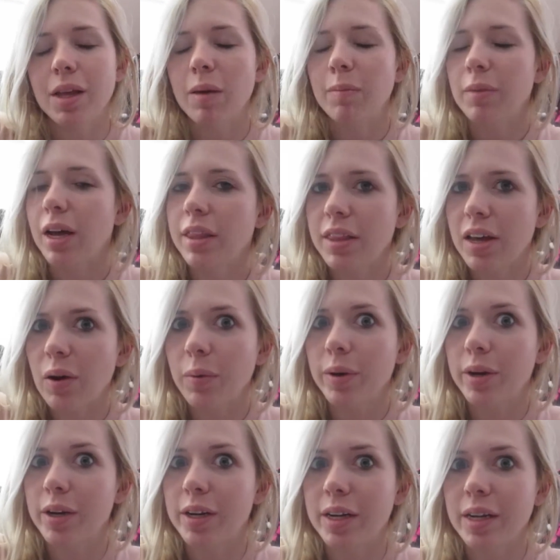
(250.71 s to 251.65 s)
I'm not that
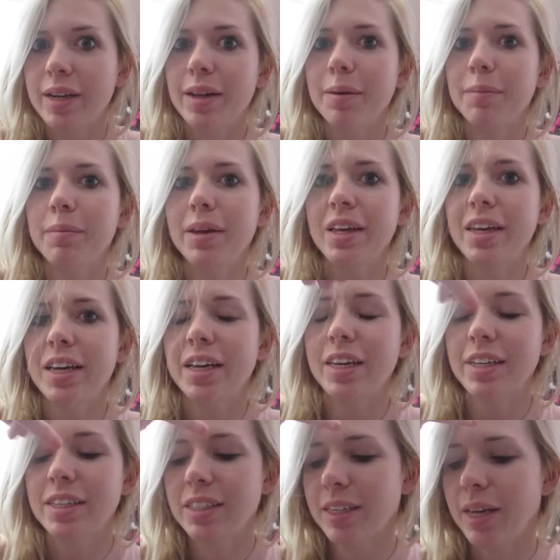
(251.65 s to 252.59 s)
worried
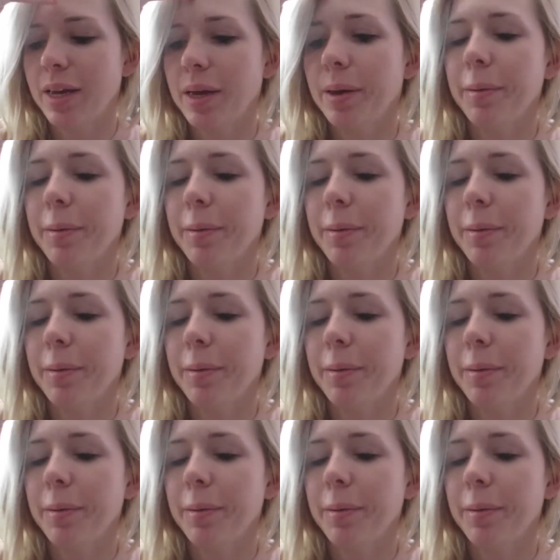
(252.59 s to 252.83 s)
because